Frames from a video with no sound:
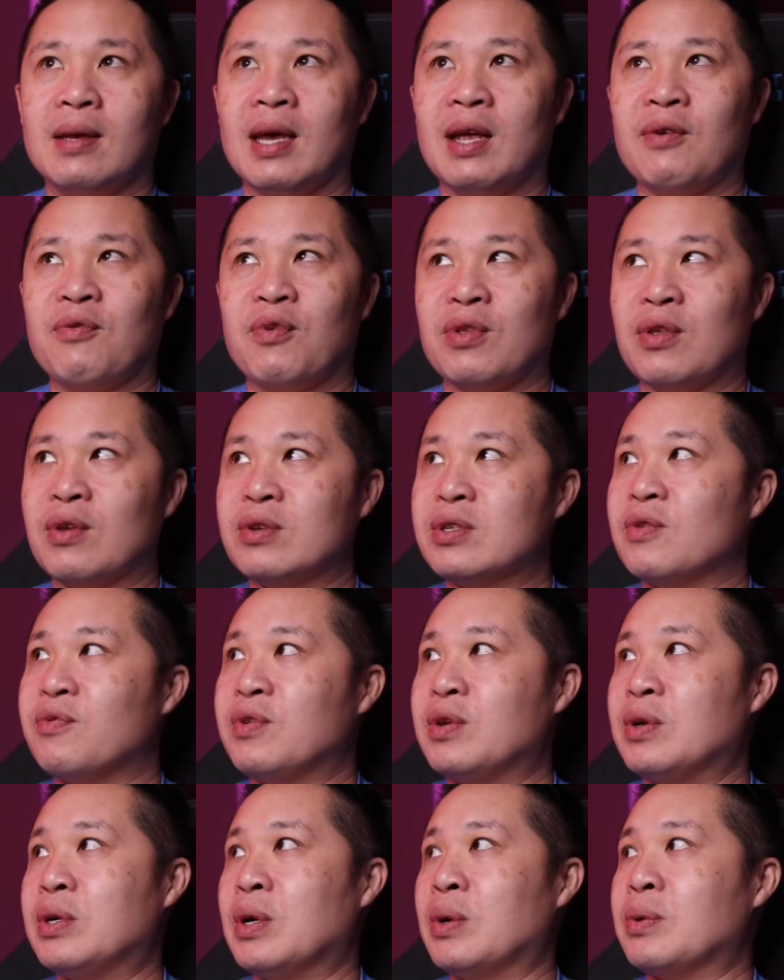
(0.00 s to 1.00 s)
And for those of
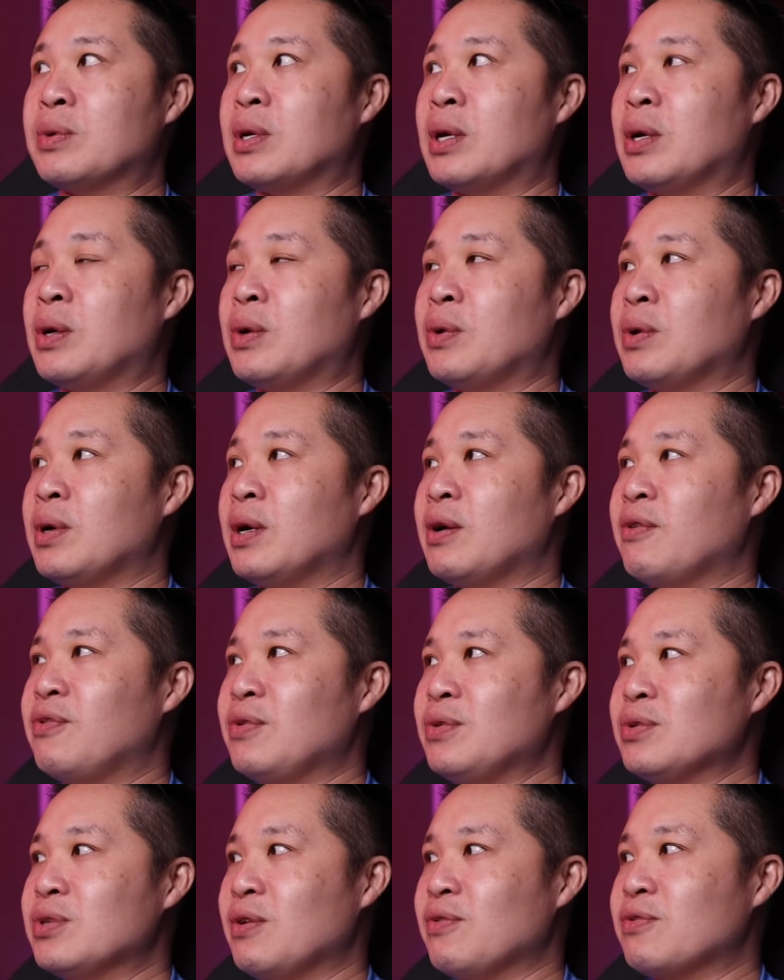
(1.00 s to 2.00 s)
you who don't know,
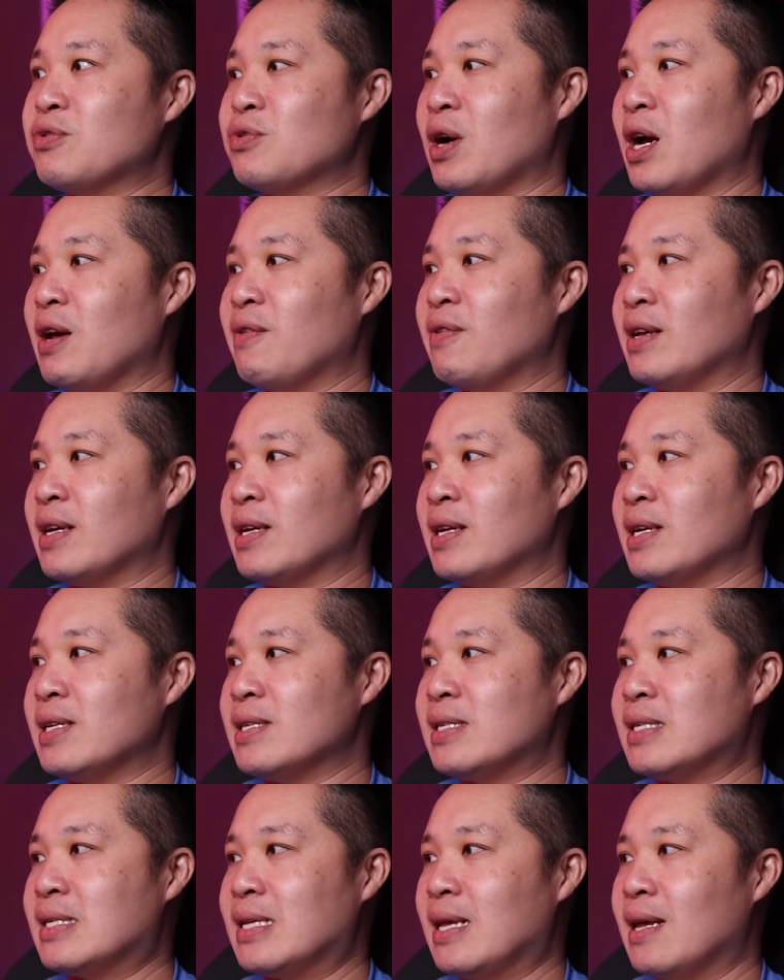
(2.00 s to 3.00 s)
full self-driving
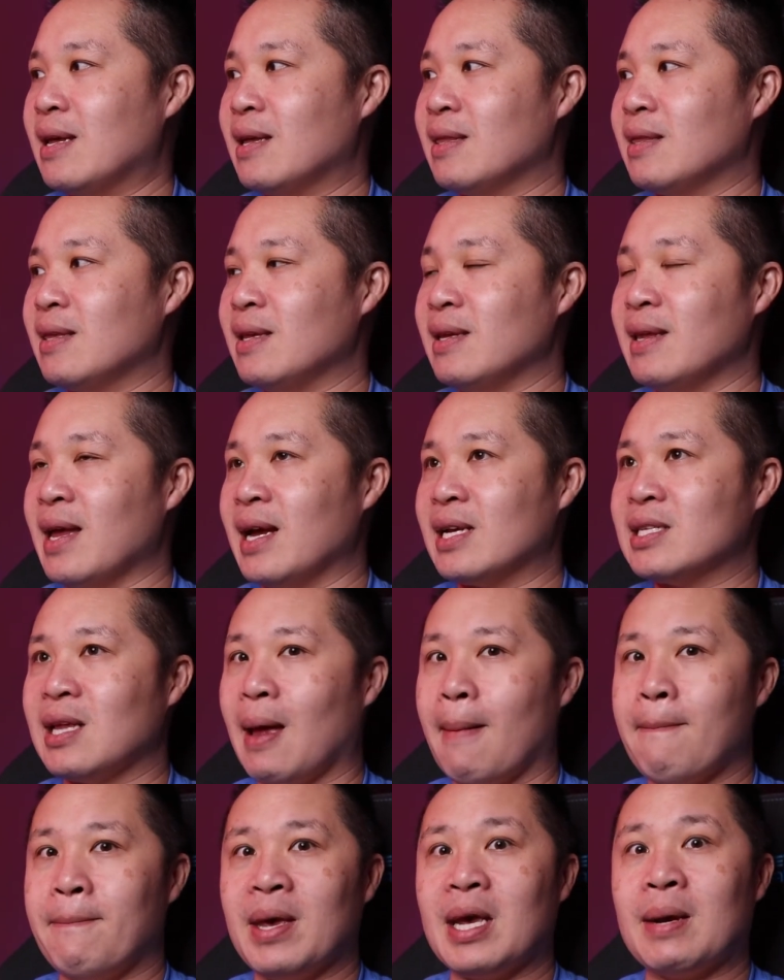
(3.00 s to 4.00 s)
is the
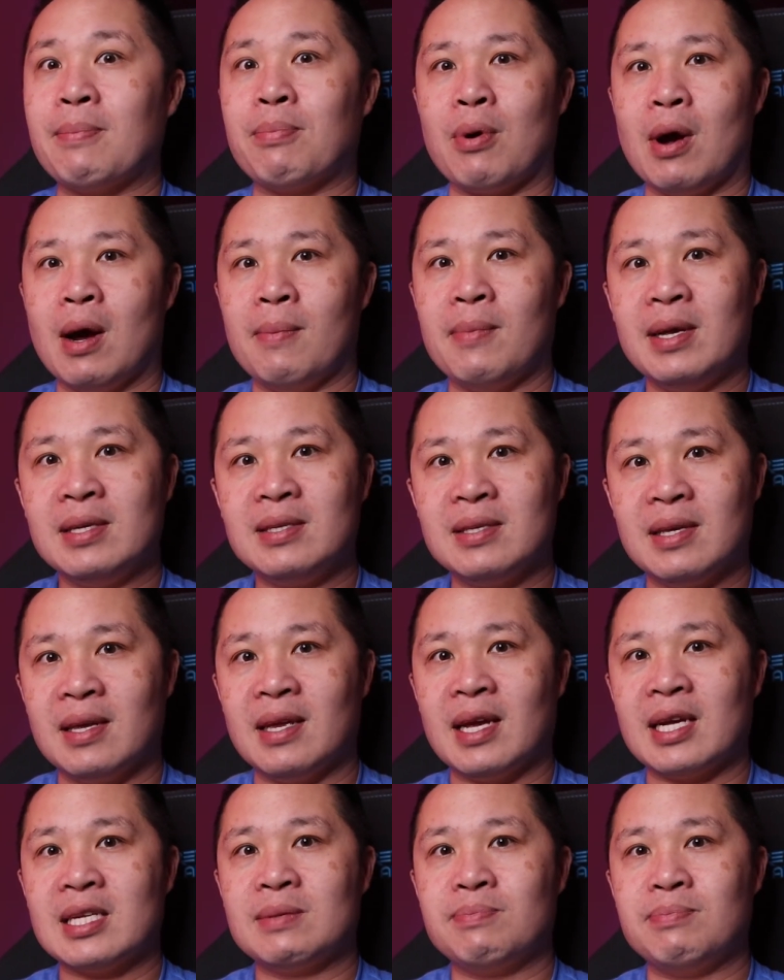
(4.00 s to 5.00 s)
next big promise and the
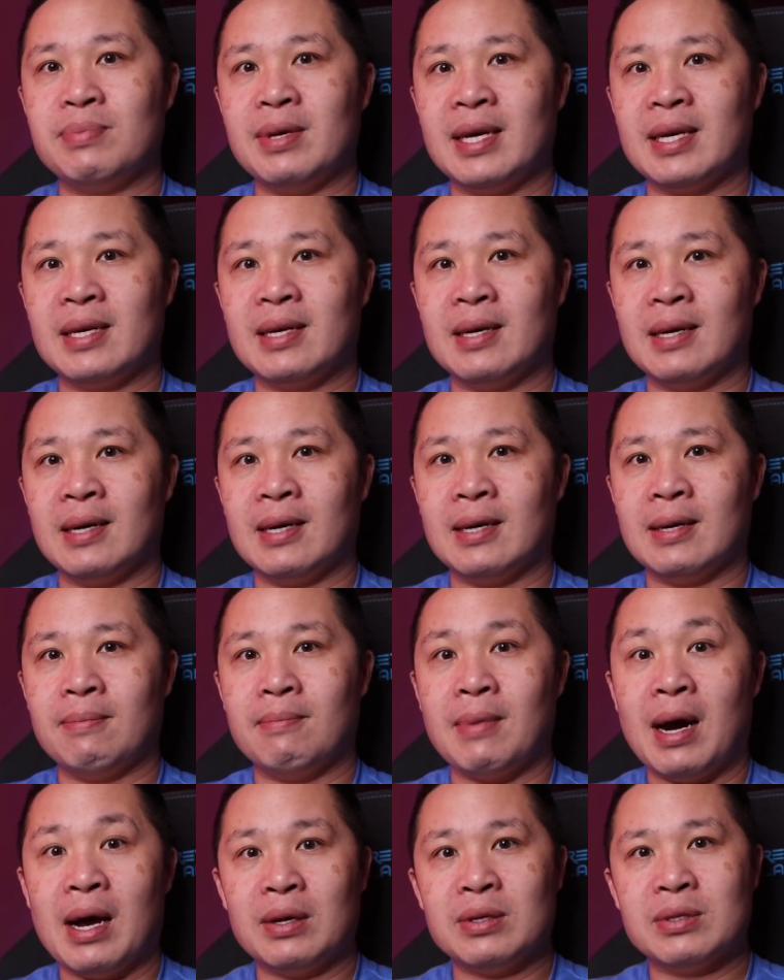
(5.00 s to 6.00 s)
next big
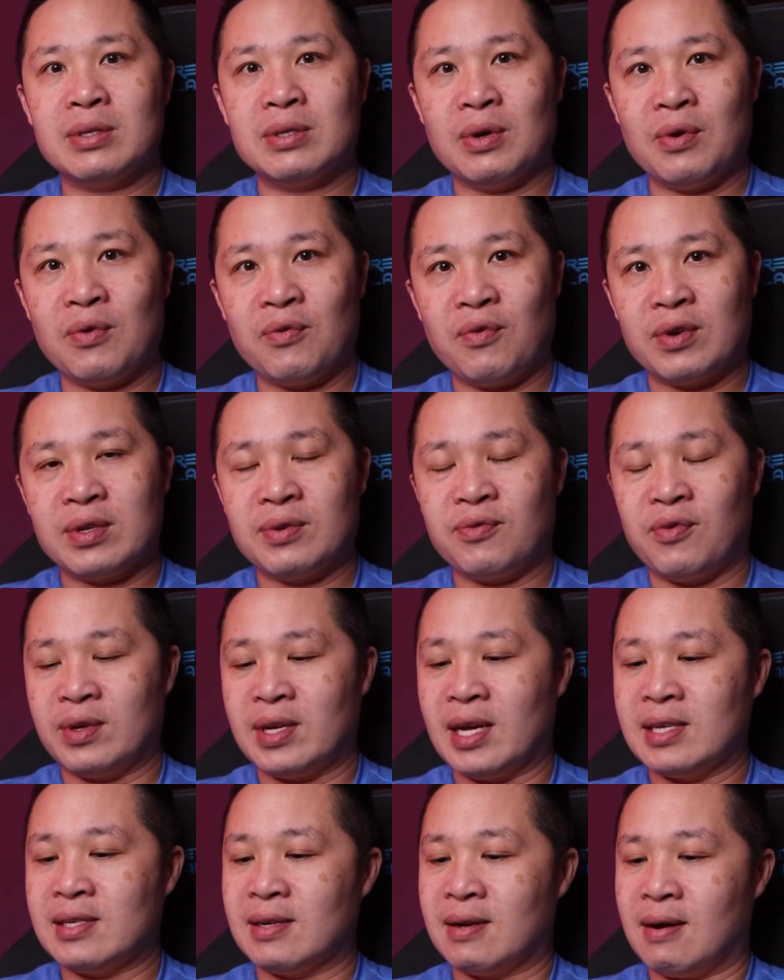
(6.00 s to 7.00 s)
milestone for
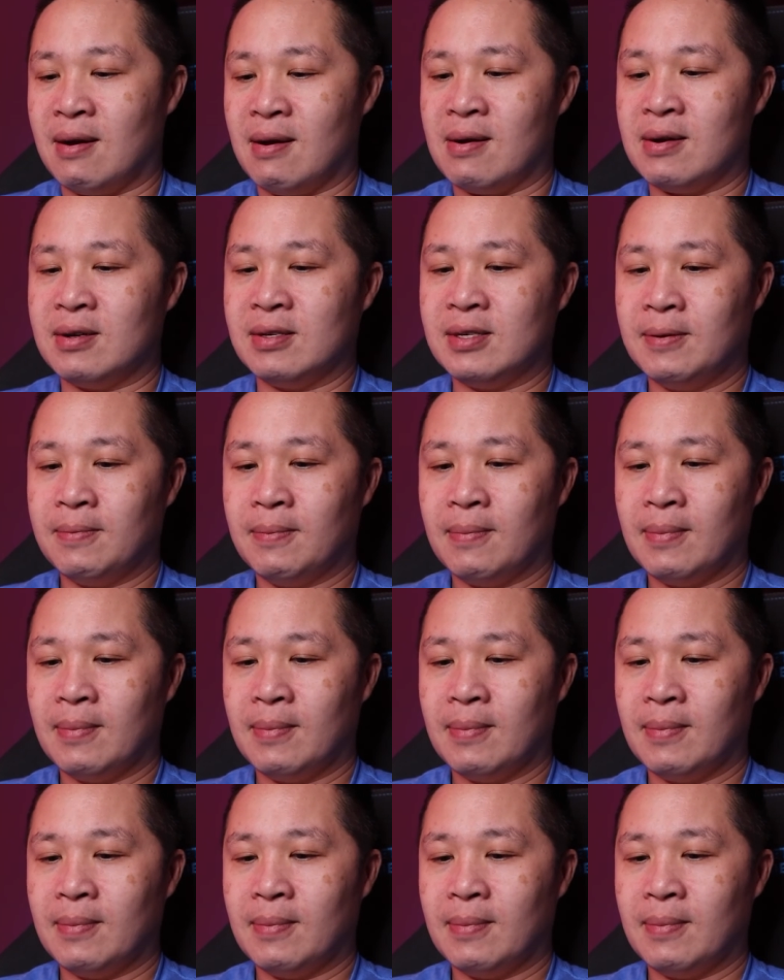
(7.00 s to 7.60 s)
Tesla cars.